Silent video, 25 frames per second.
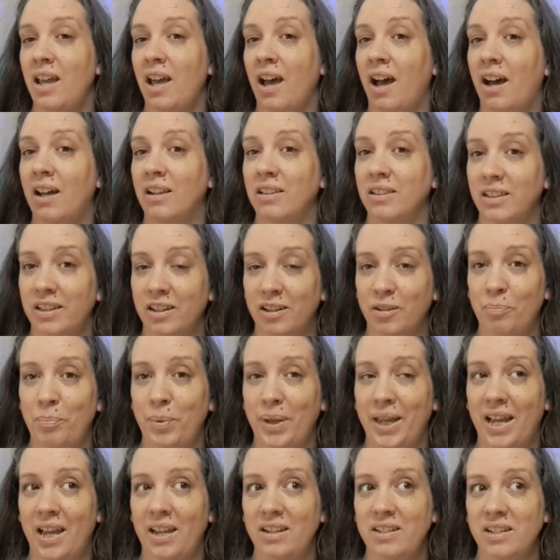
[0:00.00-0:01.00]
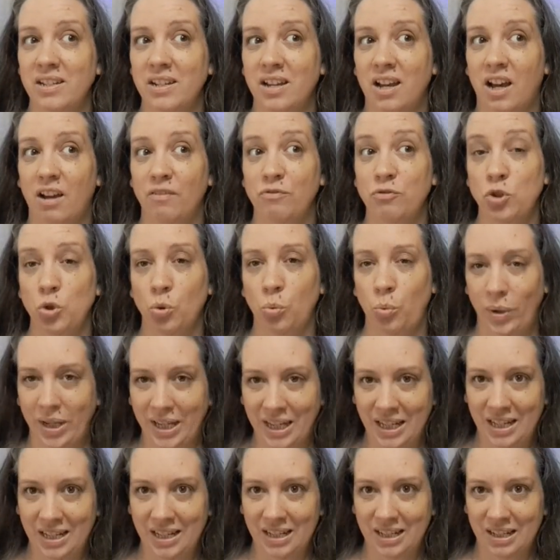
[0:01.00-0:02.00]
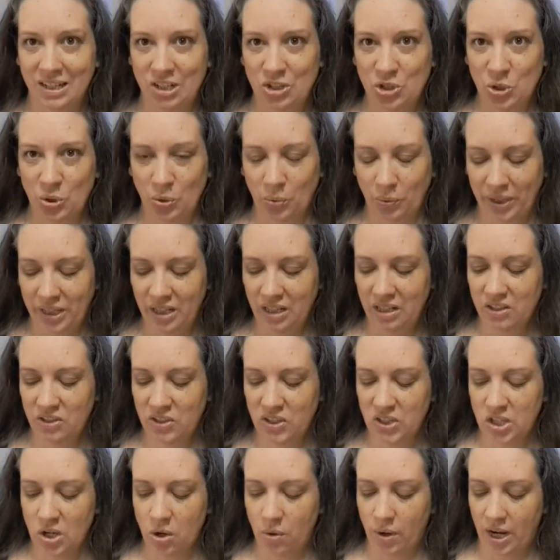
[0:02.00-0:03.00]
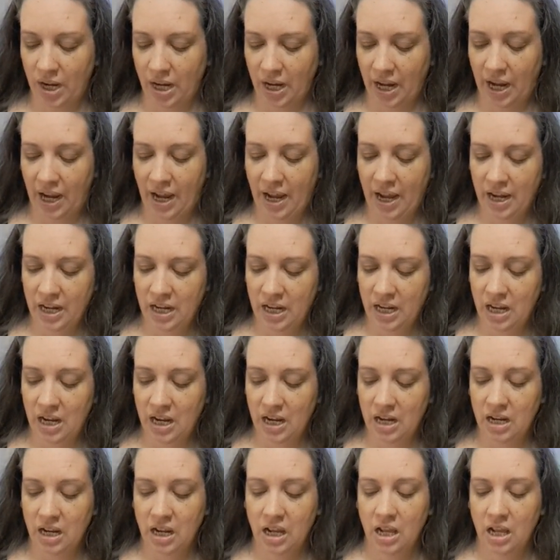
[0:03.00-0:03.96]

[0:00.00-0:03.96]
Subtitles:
a little bit of tweed to it. So I added